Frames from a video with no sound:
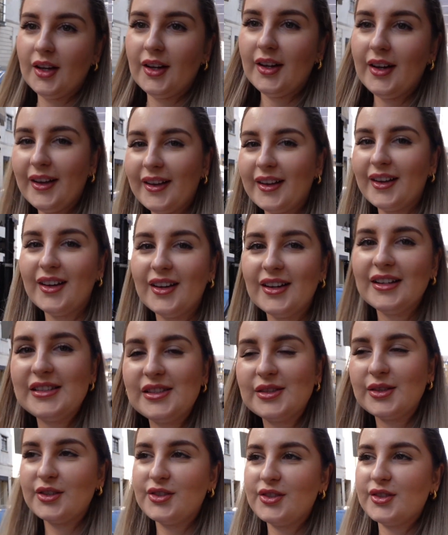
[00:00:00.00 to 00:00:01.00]
Hi guys,
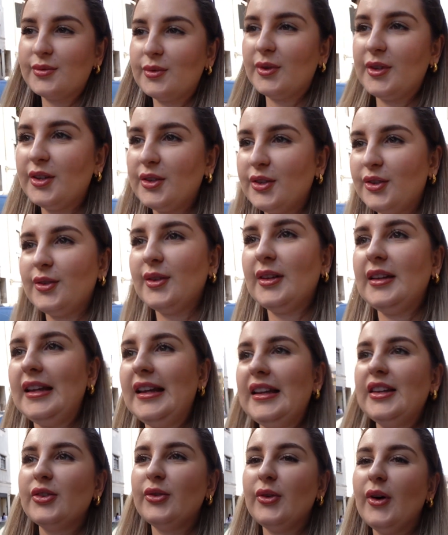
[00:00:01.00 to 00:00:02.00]
so I just wanted to do a
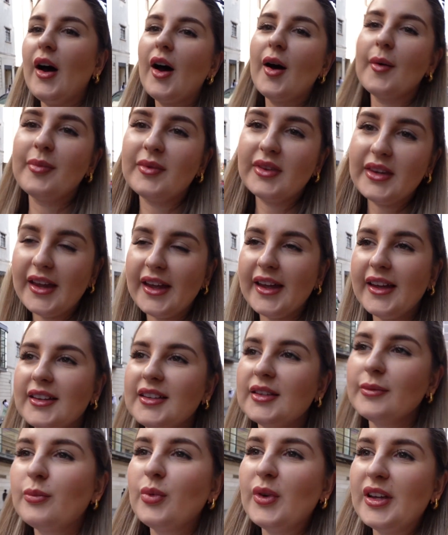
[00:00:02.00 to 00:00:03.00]
little
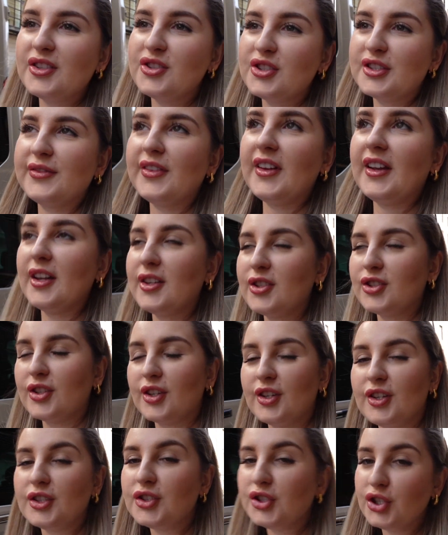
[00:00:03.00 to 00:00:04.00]
update. We just finished
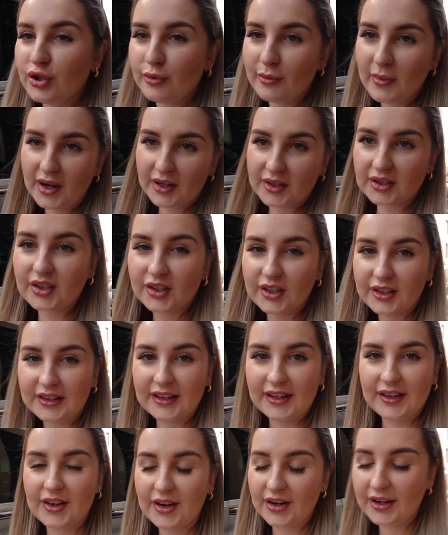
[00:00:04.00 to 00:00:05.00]
a Jumak
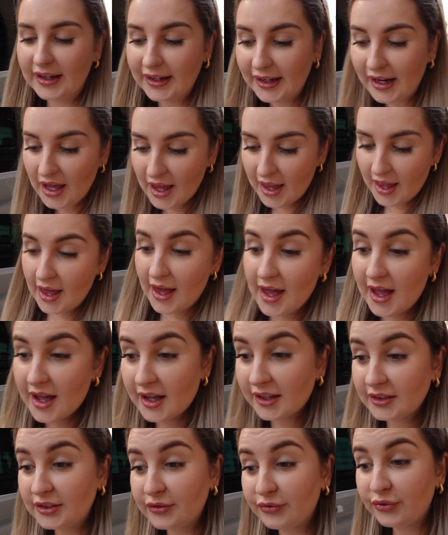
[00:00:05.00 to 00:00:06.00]
39
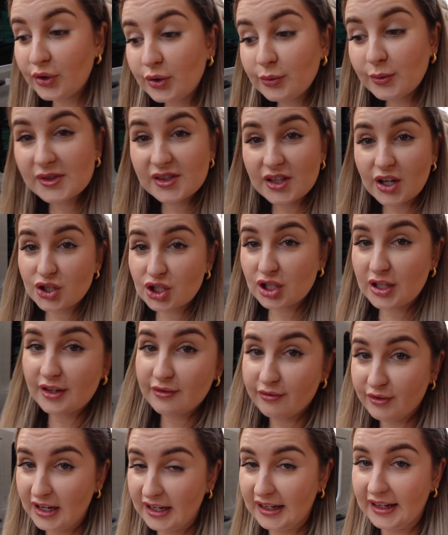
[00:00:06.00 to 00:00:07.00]
and the food was
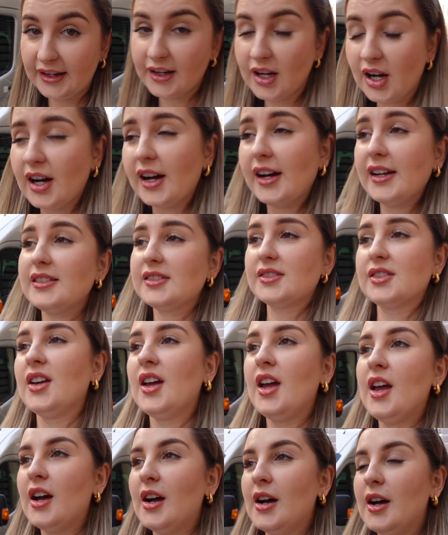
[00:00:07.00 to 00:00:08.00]
actually really nice.
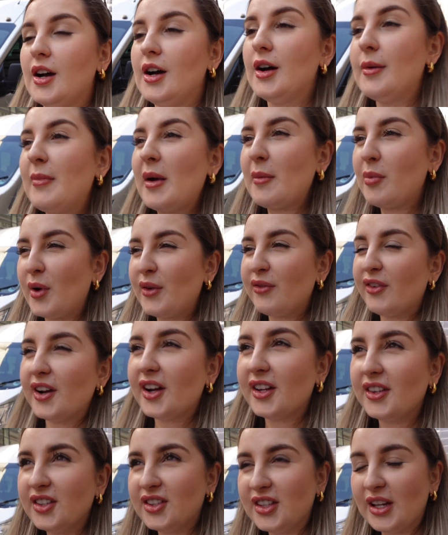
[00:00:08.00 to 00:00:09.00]
My
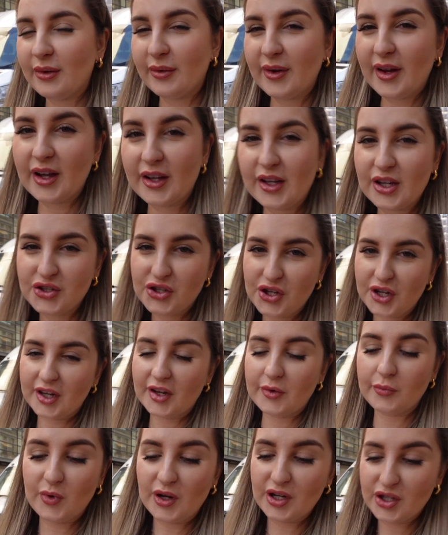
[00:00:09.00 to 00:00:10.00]
boyfriend got the teriyaki
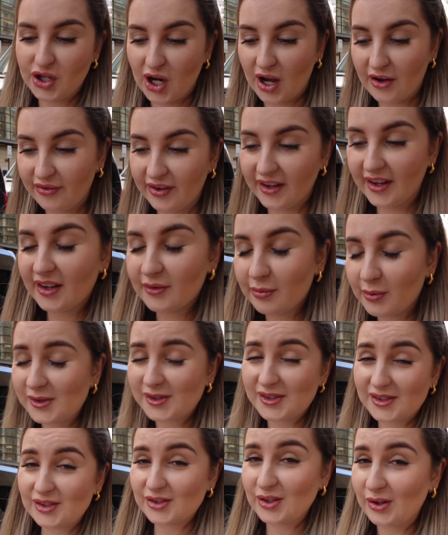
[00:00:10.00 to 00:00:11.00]
chicken, which I think
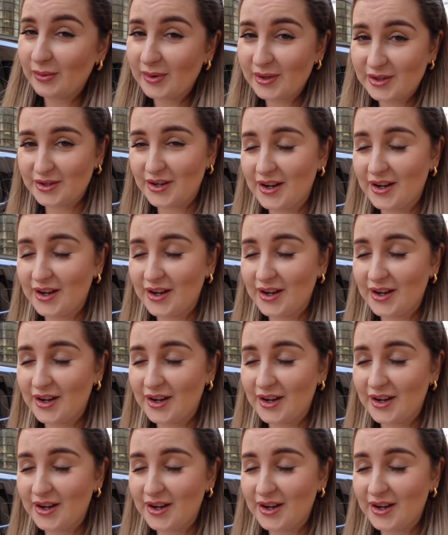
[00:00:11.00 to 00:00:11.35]
was so much